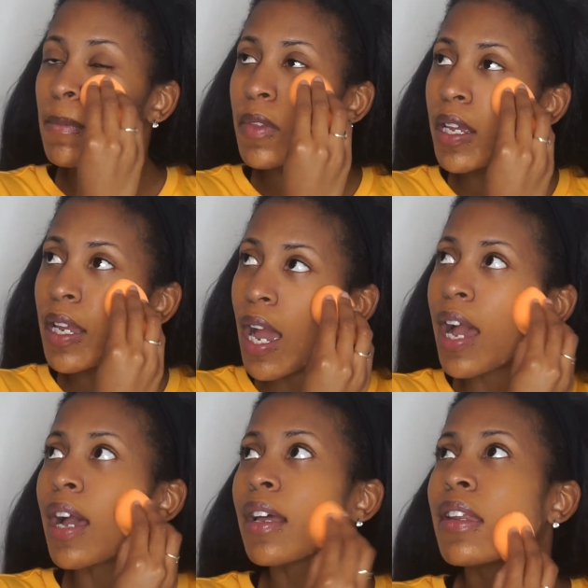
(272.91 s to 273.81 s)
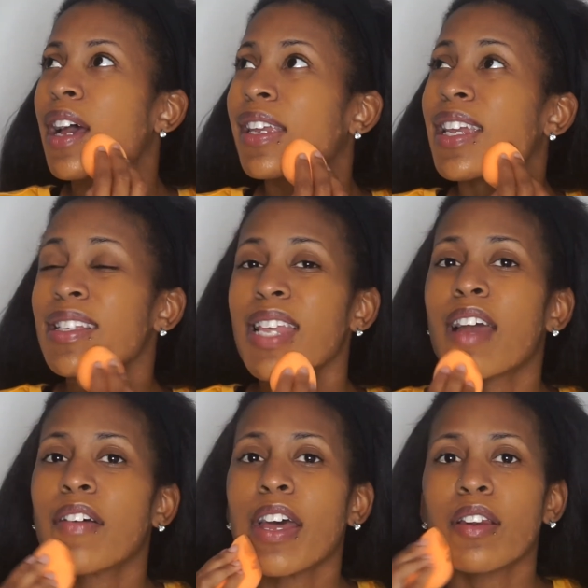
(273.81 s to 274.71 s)
Like, I can't say
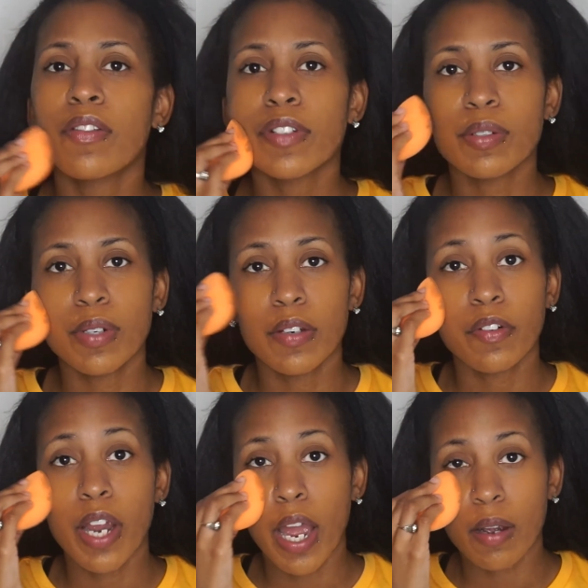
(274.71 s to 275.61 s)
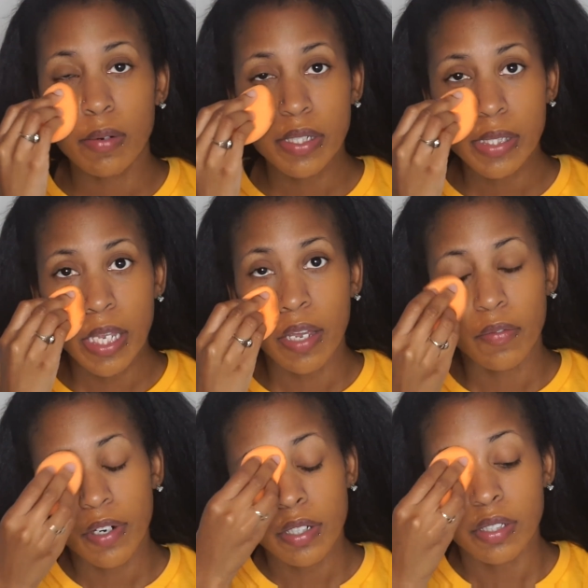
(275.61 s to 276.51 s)
I've had it on for 24 hours
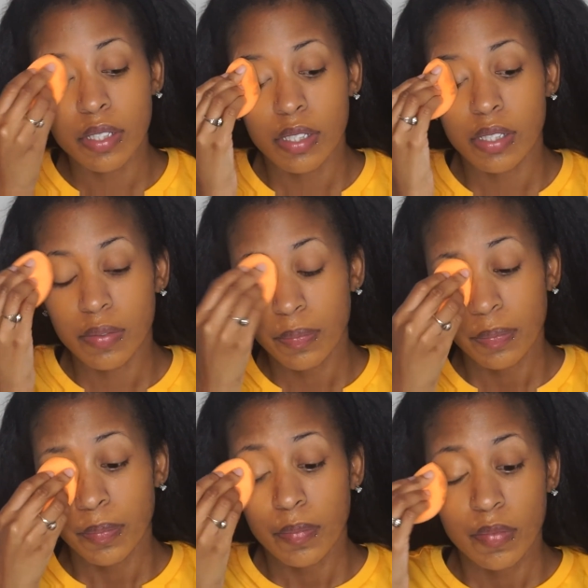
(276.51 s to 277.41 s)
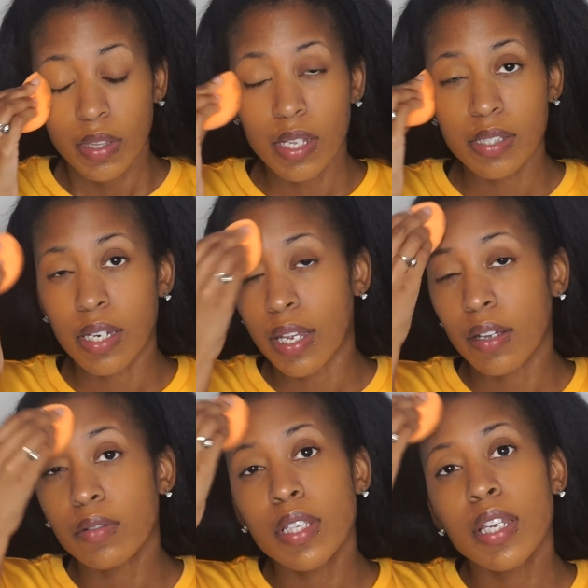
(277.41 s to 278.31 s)
ever, just because that's not
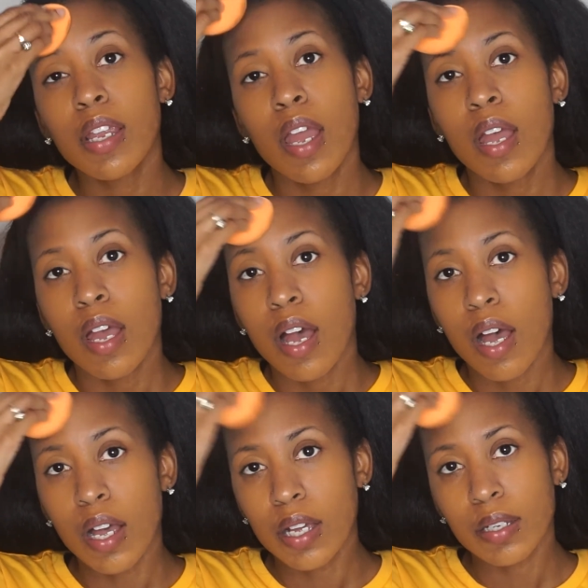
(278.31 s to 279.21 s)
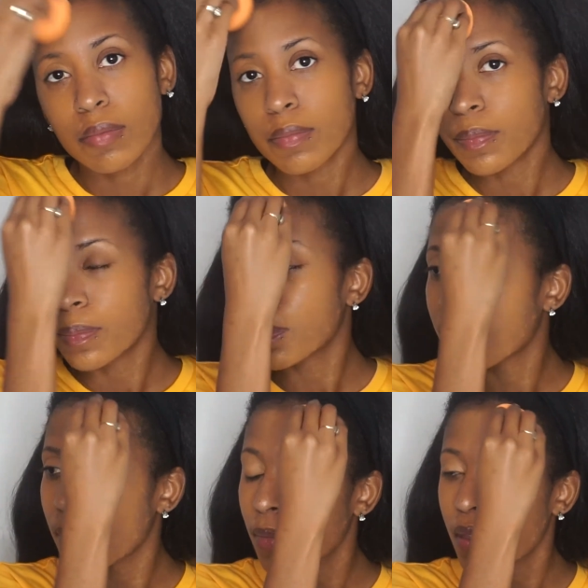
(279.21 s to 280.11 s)
healthy.
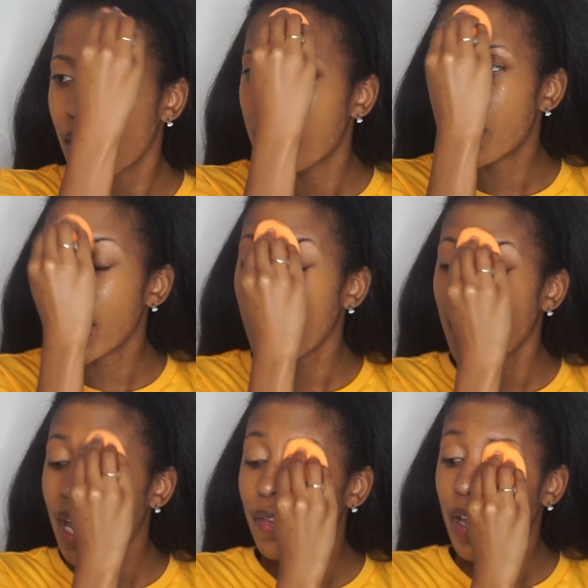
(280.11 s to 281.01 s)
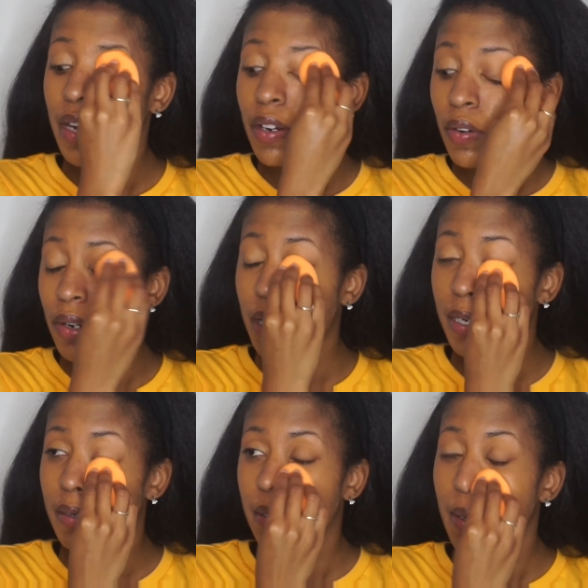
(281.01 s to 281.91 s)
But I have had it
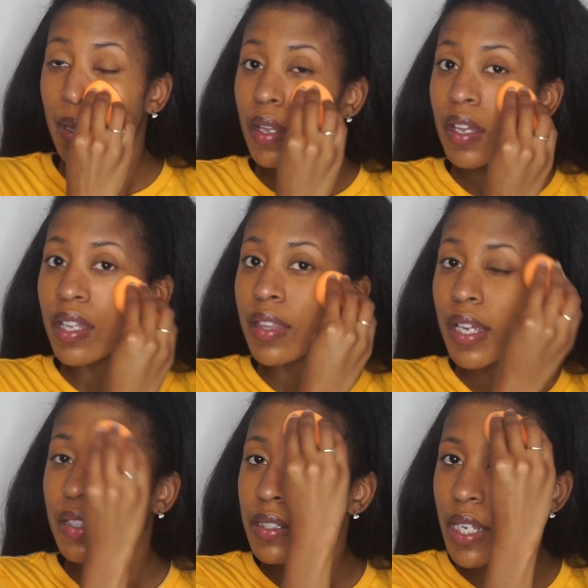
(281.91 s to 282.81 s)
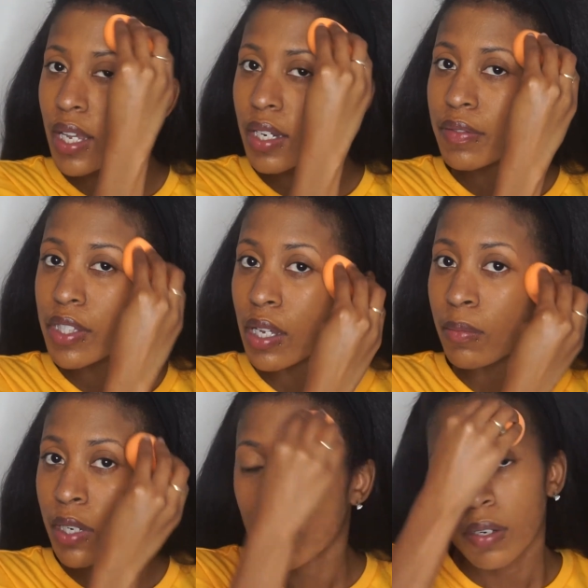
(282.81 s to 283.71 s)
on in like the dead of
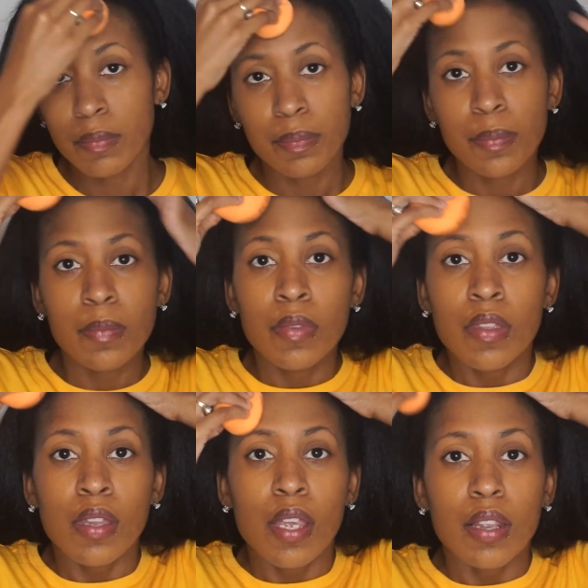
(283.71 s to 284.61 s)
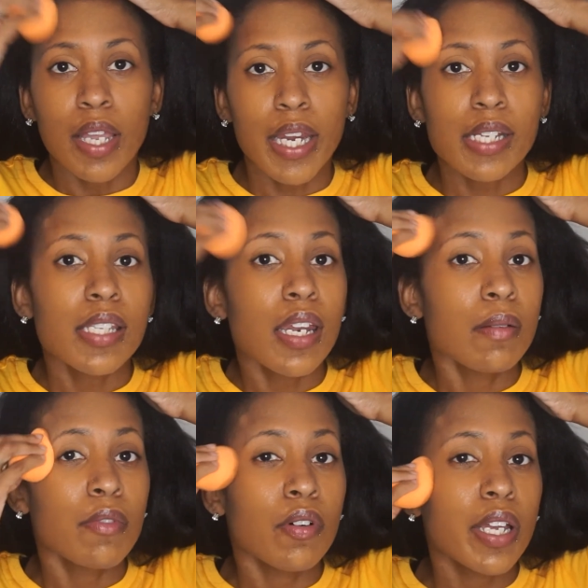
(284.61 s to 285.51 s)
summer. Like I said,
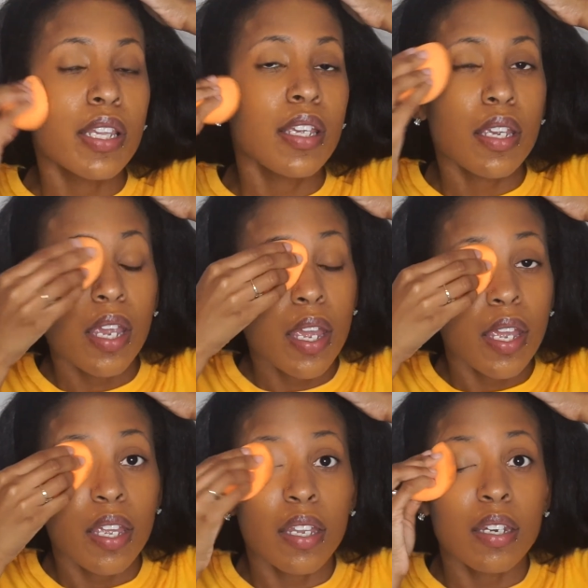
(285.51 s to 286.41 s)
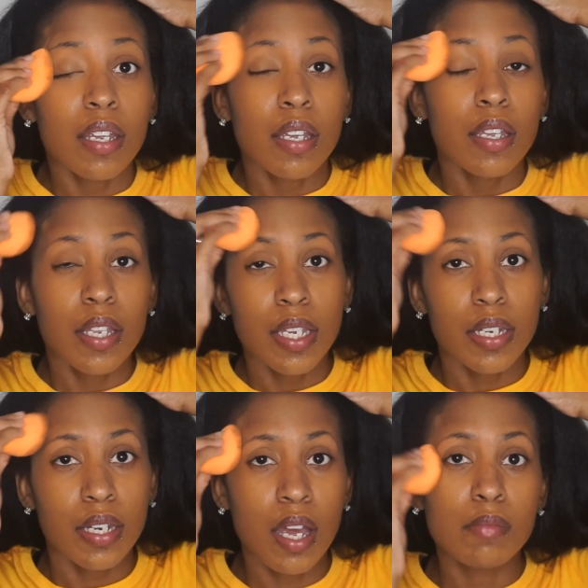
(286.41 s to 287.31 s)
I'm oily and
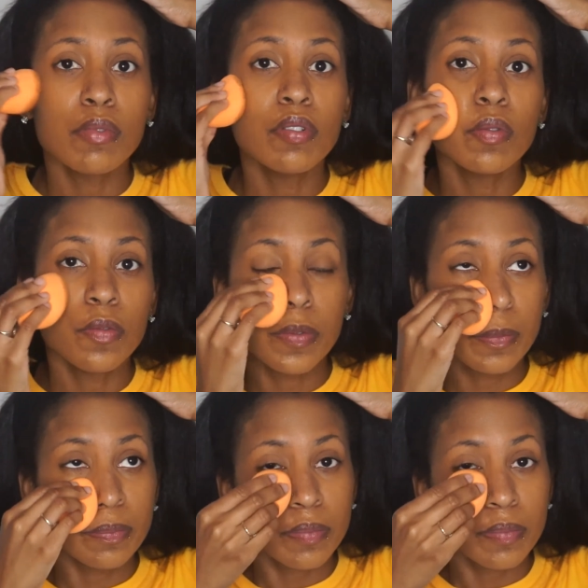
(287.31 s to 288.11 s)
it did not move.